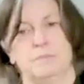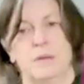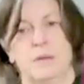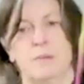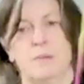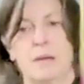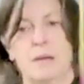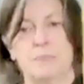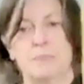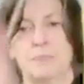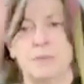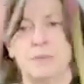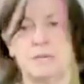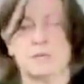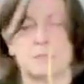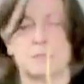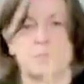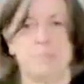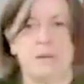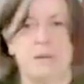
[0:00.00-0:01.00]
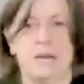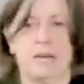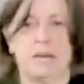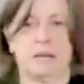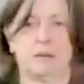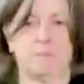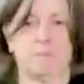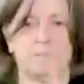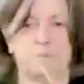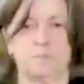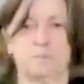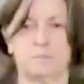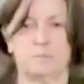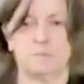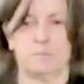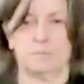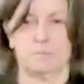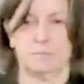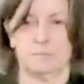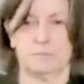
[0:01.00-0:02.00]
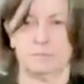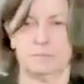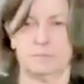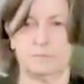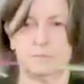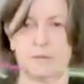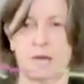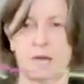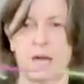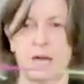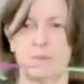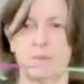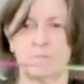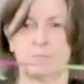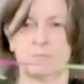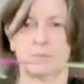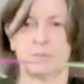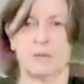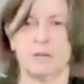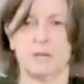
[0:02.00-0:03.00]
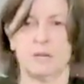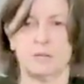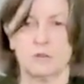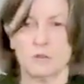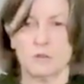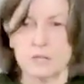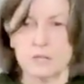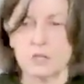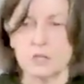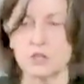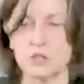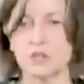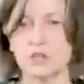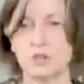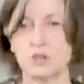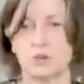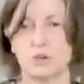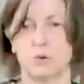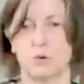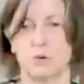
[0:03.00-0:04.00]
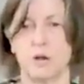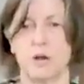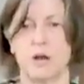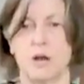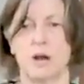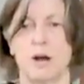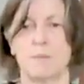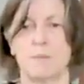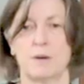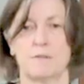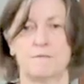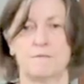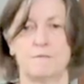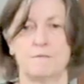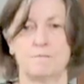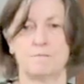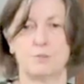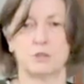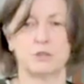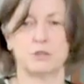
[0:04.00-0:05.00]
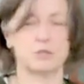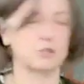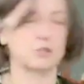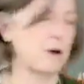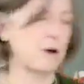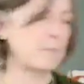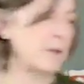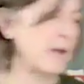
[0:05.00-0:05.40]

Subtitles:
About this big. Okay? So this is 2. I'm going to put this around my